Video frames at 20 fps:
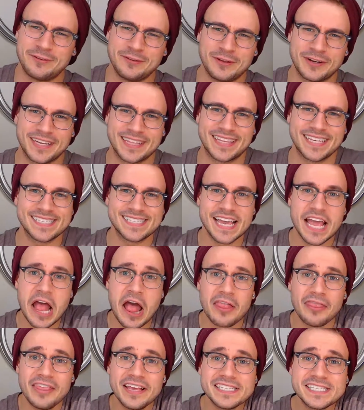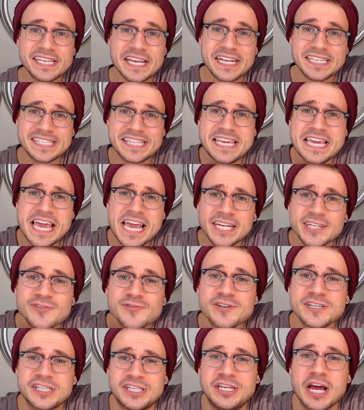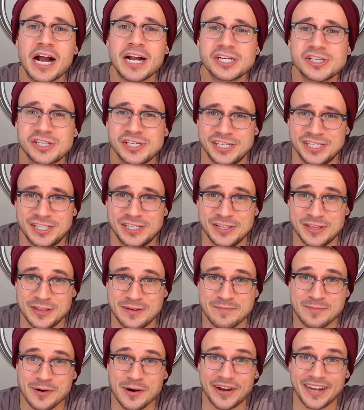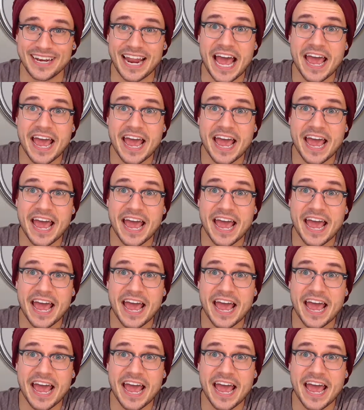If you look at this, this is the introduction to the book.